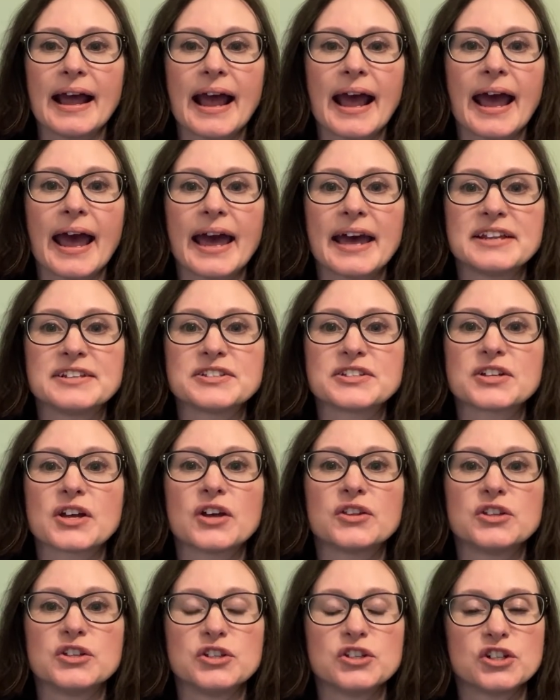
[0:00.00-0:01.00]
and
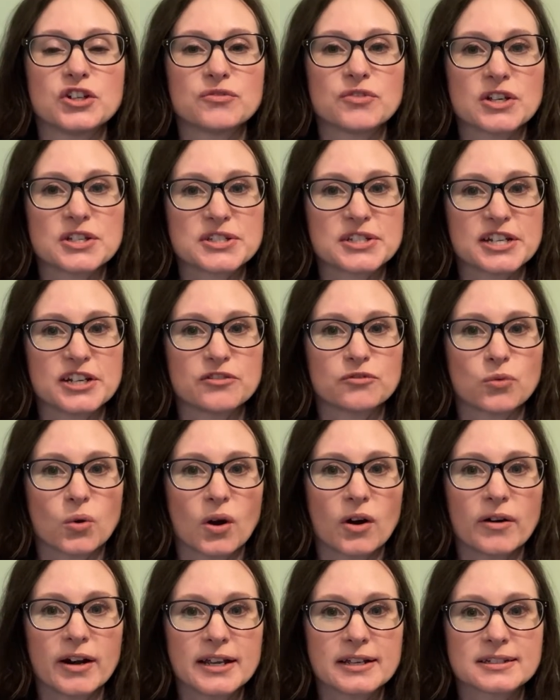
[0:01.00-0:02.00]
the University of
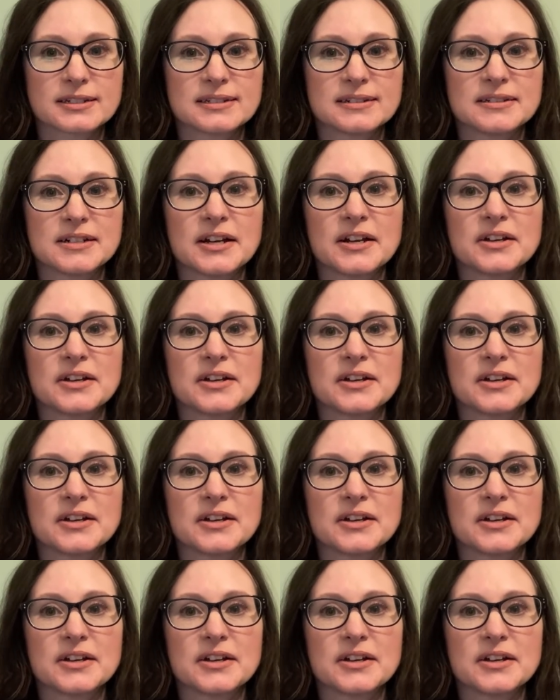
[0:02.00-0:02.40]
Warwick,